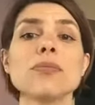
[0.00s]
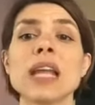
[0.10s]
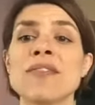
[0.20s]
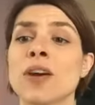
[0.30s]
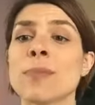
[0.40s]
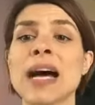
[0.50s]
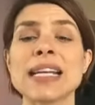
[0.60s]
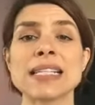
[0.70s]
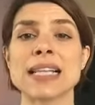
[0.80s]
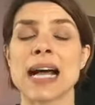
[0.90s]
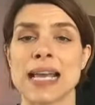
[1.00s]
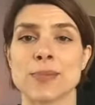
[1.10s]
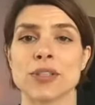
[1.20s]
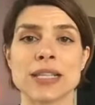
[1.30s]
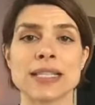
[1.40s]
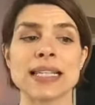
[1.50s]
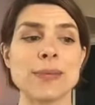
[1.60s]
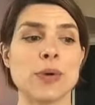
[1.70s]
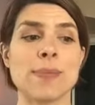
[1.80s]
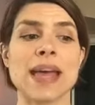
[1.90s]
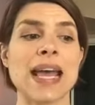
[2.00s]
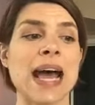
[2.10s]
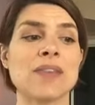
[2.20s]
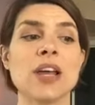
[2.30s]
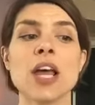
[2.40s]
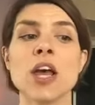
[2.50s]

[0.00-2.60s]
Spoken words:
If our body is not able to sleep, we may have